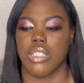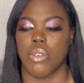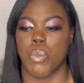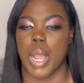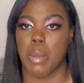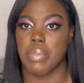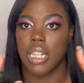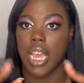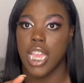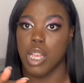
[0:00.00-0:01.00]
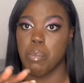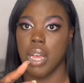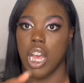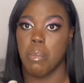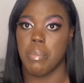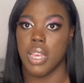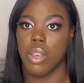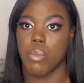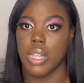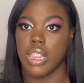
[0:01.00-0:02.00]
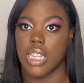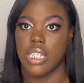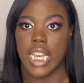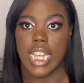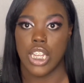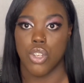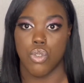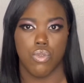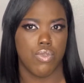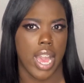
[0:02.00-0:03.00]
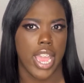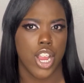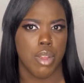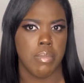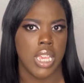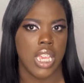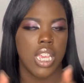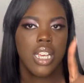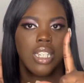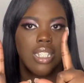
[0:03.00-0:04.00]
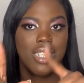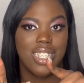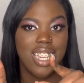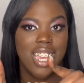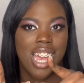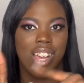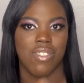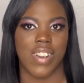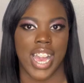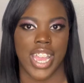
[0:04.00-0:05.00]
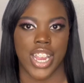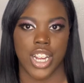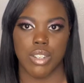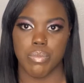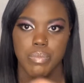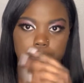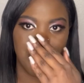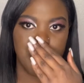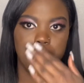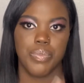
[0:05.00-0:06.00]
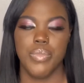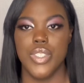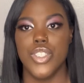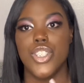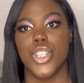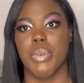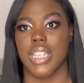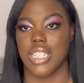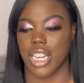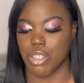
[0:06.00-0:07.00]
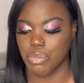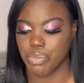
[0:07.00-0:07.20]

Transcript: were playing puppet with the lady who fired me, she got fired 2 weeks ago.